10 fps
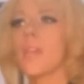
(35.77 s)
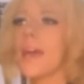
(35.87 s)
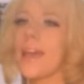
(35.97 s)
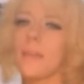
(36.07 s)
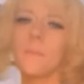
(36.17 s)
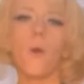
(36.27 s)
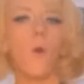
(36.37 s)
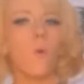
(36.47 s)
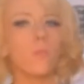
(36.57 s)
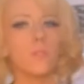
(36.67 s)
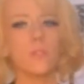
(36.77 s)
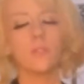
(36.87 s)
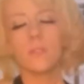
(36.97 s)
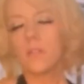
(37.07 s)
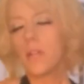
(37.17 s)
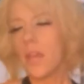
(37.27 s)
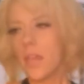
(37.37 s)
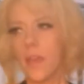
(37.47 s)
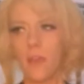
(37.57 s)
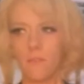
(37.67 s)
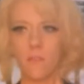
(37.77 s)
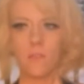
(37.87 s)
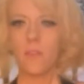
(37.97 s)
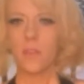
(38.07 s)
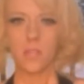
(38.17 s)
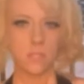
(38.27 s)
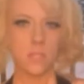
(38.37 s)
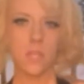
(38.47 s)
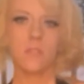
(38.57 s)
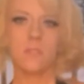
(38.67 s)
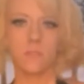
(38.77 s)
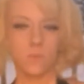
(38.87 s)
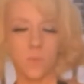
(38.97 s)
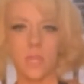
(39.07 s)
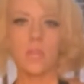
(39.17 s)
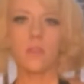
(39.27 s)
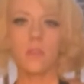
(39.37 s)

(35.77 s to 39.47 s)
I am older than I ever intended to be.